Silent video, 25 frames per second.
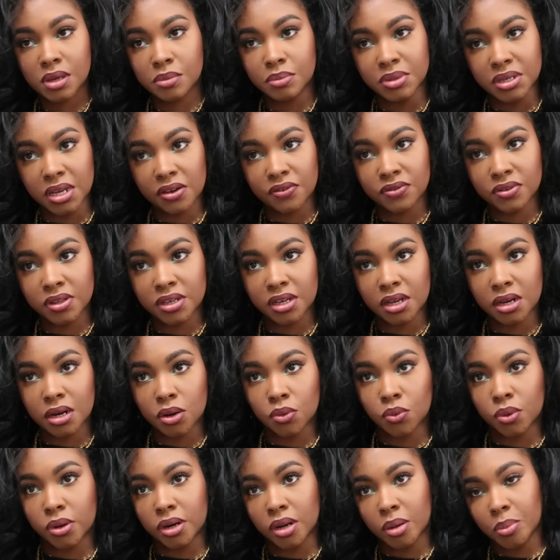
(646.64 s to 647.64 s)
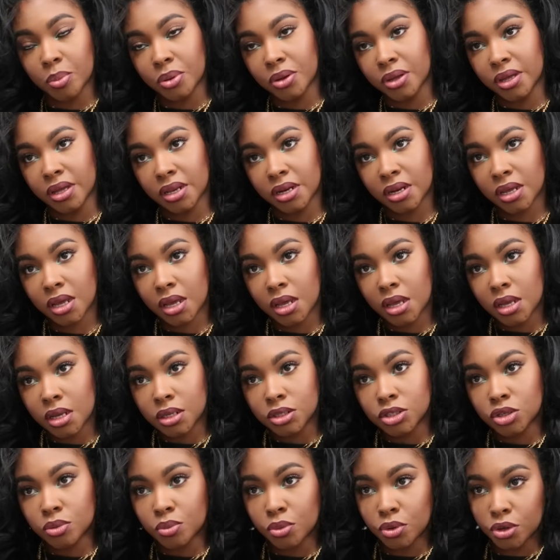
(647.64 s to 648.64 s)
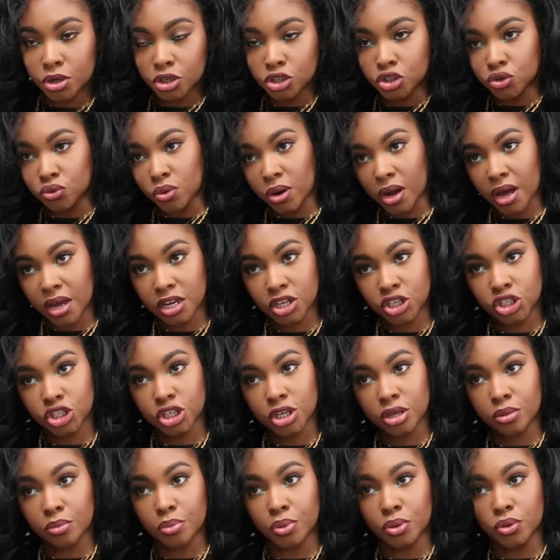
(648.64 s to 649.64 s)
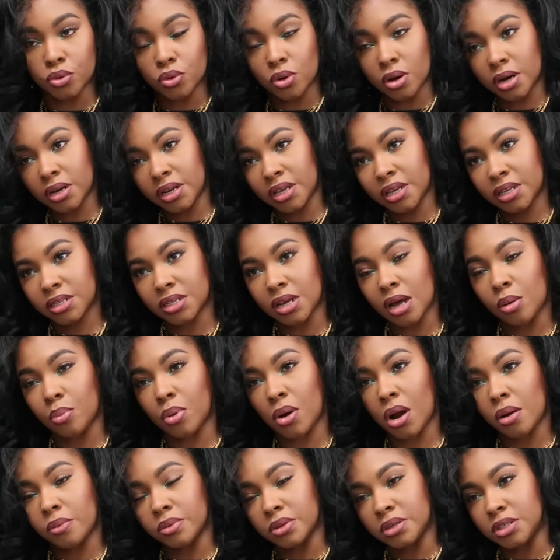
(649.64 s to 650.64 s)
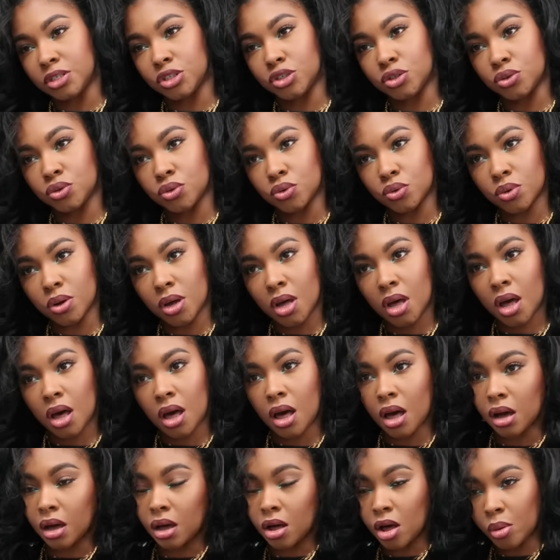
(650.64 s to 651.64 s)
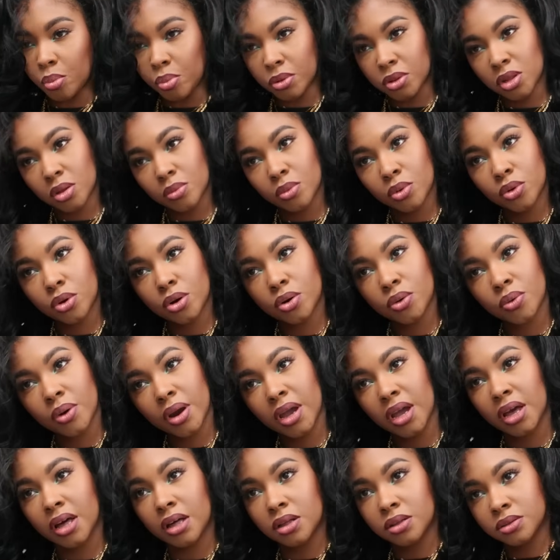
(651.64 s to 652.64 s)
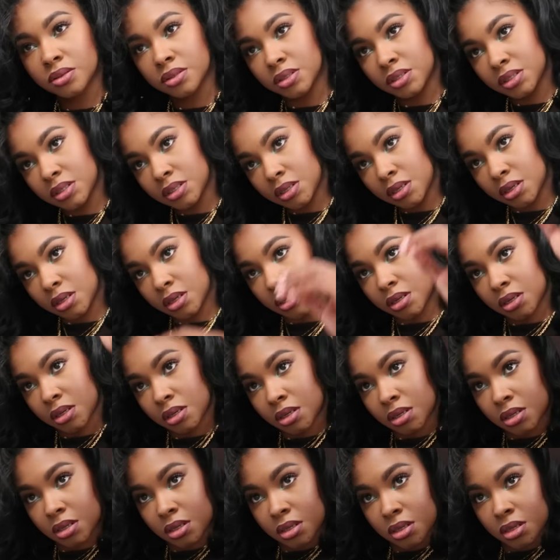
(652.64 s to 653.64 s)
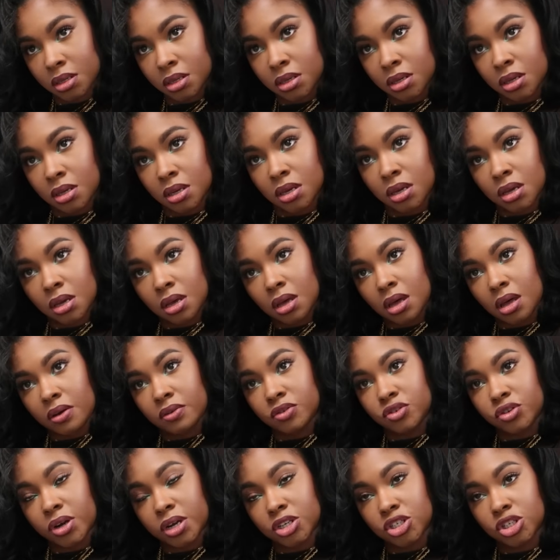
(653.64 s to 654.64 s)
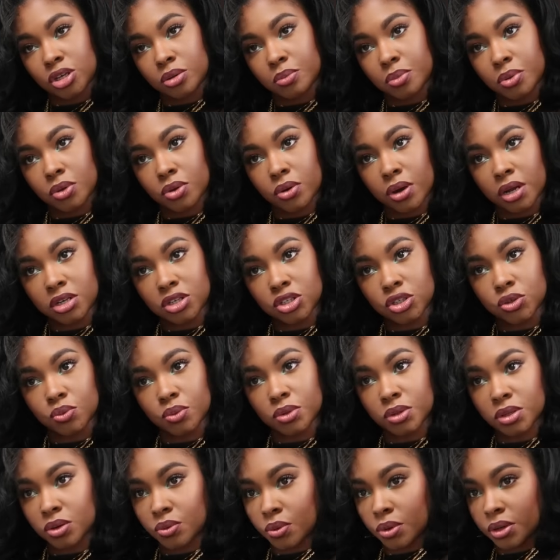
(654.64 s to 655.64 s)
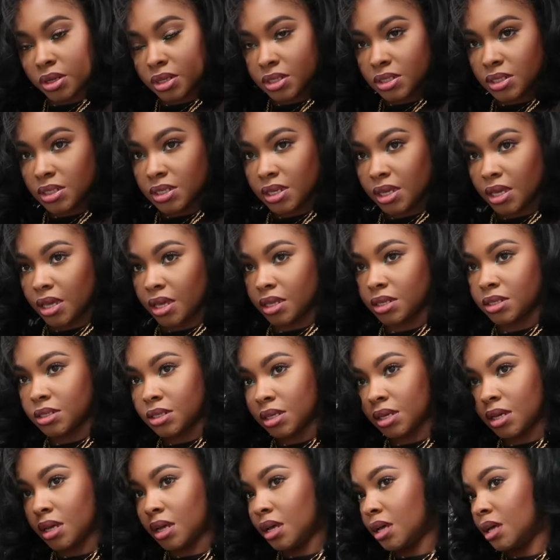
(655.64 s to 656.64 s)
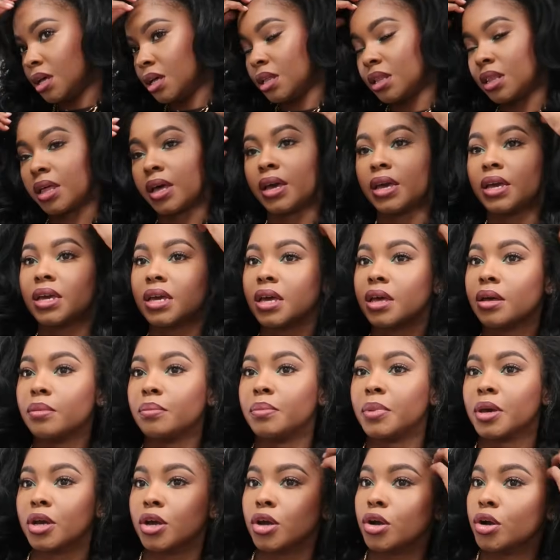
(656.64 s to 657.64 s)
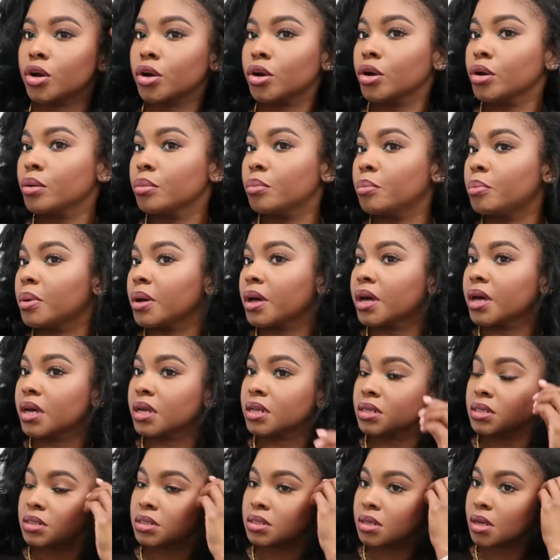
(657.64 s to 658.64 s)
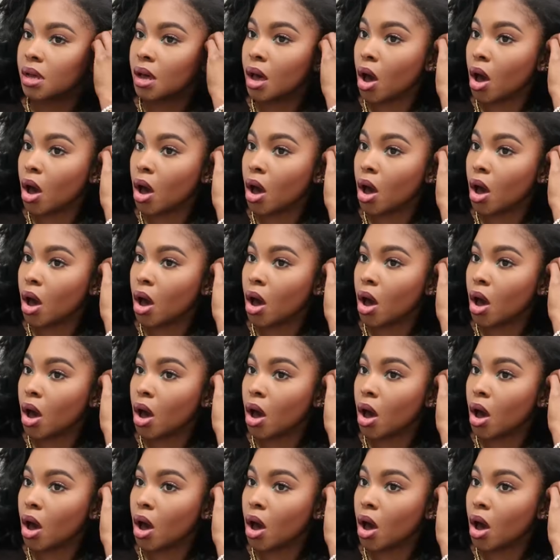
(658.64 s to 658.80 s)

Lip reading: definitely gonna want to put some more dry shampoo on it. I'll probably do a couple of more rounds of dry shampoo. I just really want it to get like bigger, but